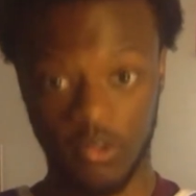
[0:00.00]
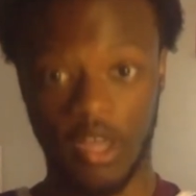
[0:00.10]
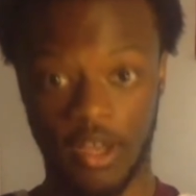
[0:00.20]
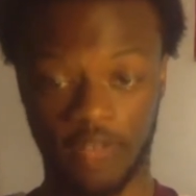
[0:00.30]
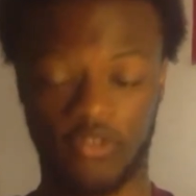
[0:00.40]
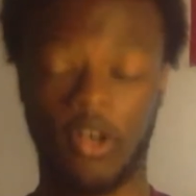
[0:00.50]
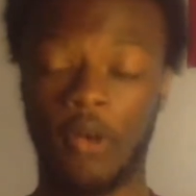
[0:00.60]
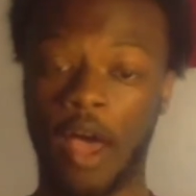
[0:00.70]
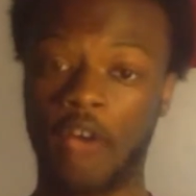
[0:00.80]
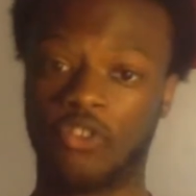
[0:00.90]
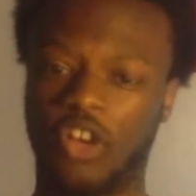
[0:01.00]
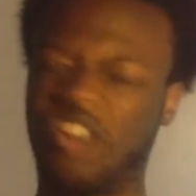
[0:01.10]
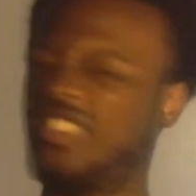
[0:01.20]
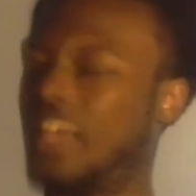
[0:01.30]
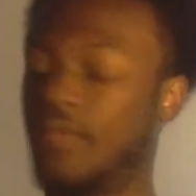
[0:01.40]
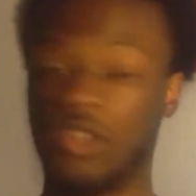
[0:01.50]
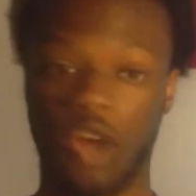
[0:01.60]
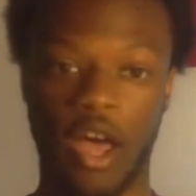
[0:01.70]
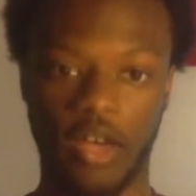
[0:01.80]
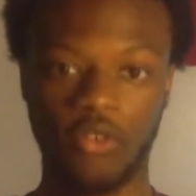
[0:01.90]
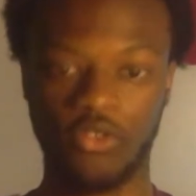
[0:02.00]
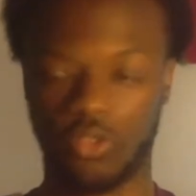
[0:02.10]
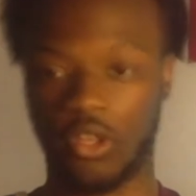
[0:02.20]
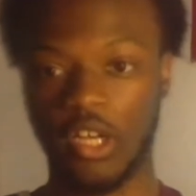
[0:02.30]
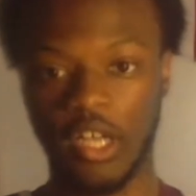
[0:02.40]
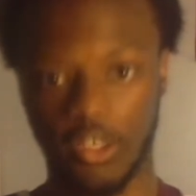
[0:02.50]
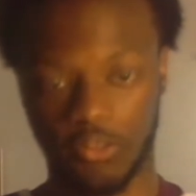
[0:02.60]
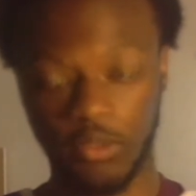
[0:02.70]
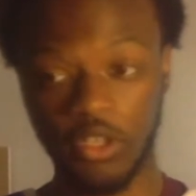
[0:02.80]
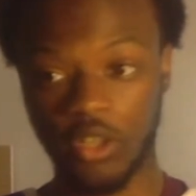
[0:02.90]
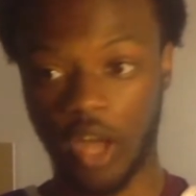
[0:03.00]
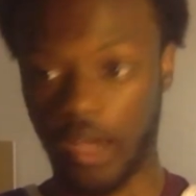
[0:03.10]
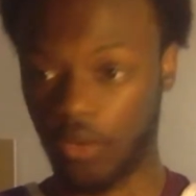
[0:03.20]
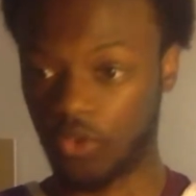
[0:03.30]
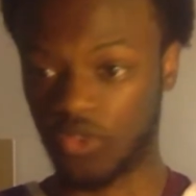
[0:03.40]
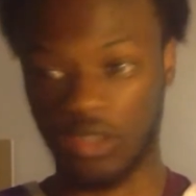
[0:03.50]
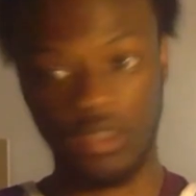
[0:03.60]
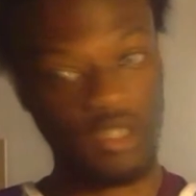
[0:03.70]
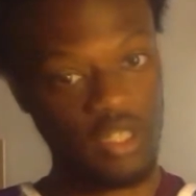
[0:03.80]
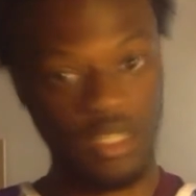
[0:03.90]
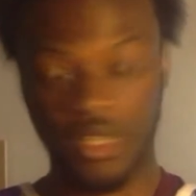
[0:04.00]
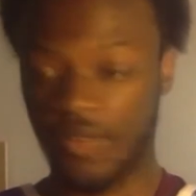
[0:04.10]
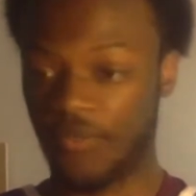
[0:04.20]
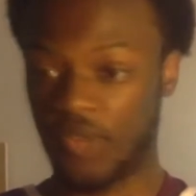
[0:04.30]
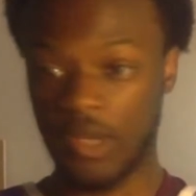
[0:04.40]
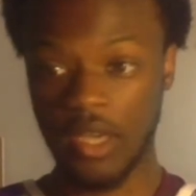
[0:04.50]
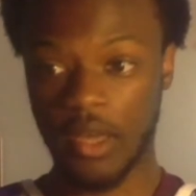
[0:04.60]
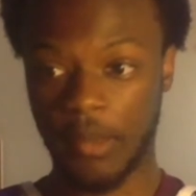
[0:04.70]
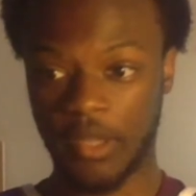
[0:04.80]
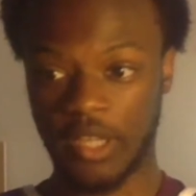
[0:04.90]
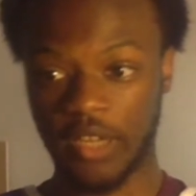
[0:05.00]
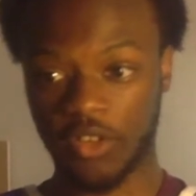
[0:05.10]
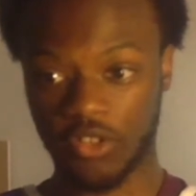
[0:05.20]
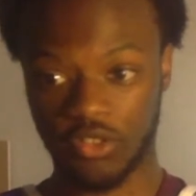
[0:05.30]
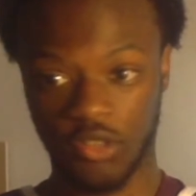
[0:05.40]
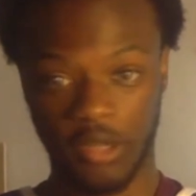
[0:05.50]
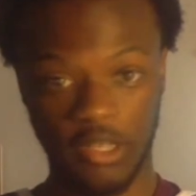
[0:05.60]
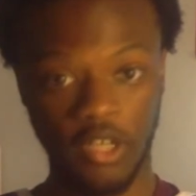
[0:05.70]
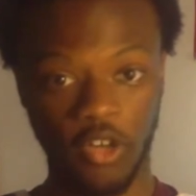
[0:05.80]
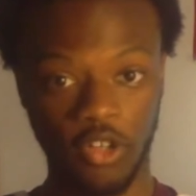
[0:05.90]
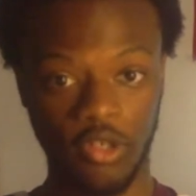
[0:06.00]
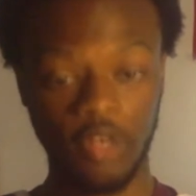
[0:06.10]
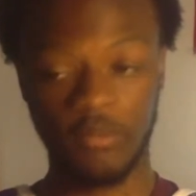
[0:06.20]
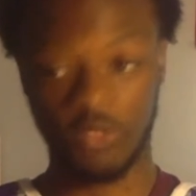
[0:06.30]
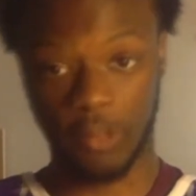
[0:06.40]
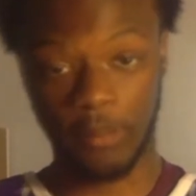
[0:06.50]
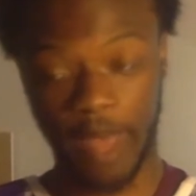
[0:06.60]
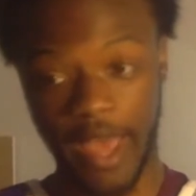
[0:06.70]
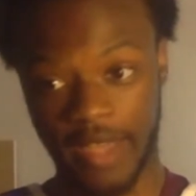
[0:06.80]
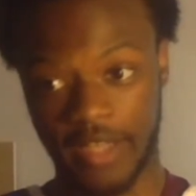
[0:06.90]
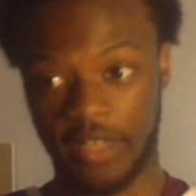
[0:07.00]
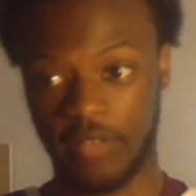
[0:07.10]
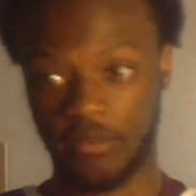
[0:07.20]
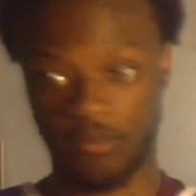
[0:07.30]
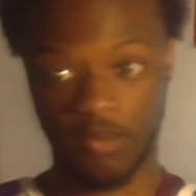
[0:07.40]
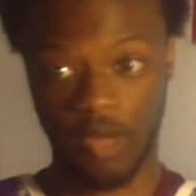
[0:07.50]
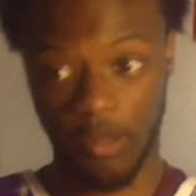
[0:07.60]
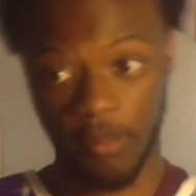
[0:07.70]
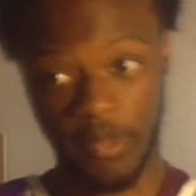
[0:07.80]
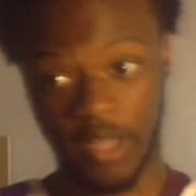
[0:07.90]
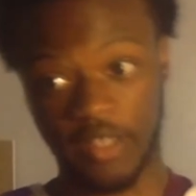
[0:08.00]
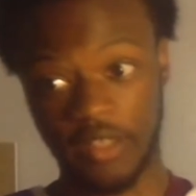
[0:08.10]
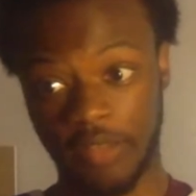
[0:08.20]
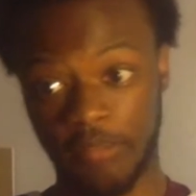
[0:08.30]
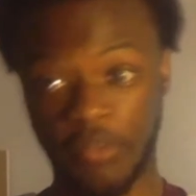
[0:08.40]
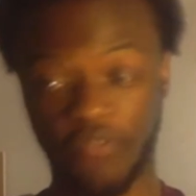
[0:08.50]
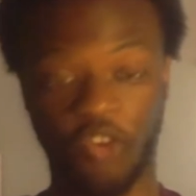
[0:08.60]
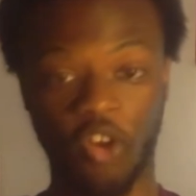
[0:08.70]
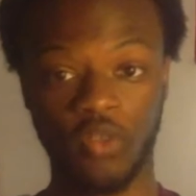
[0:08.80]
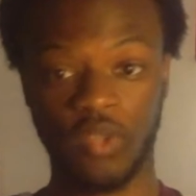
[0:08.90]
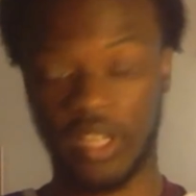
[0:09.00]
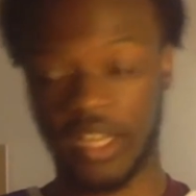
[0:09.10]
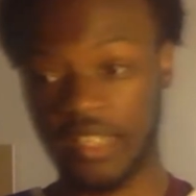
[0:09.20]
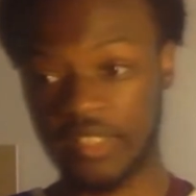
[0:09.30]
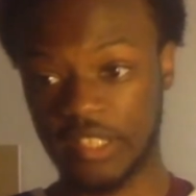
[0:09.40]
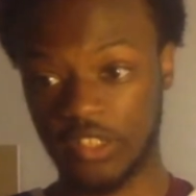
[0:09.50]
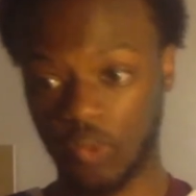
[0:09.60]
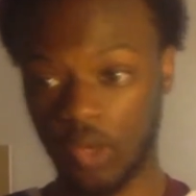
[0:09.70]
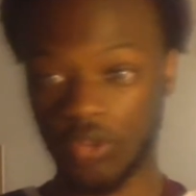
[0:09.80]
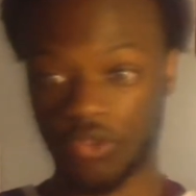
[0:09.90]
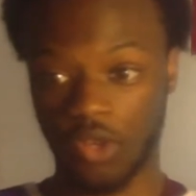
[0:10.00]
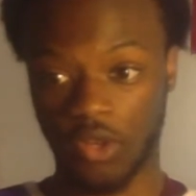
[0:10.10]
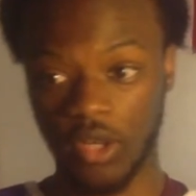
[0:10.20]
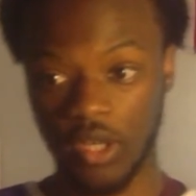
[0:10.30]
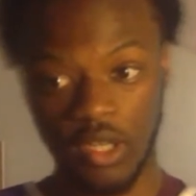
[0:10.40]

us having your idols, or us being your idols. And yeah, I mean, they also, I think all three of them subbed back, and I think they've been following the content as well. So